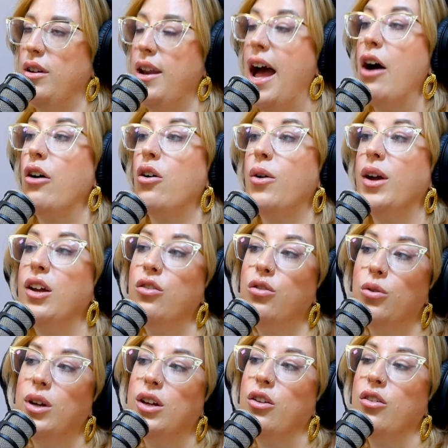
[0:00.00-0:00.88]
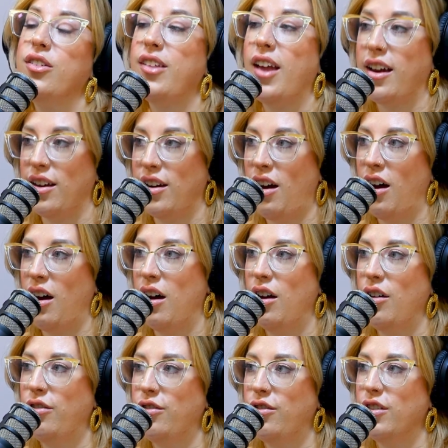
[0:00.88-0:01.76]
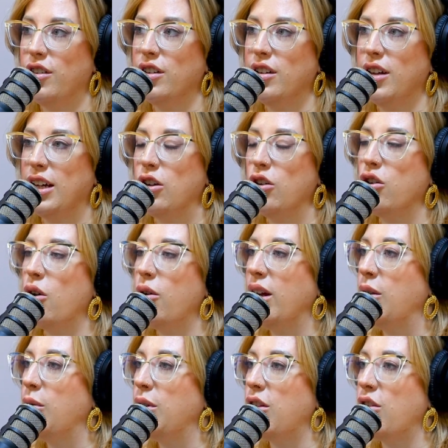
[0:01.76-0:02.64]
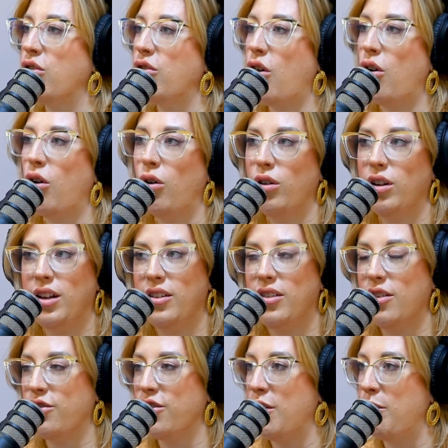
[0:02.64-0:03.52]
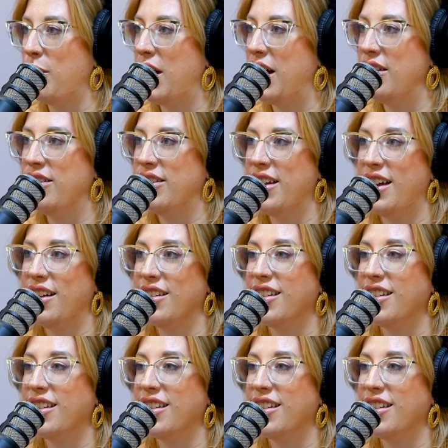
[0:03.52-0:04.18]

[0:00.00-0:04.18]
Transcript: now going and doing your second half, like you're going in with a totally different mindset.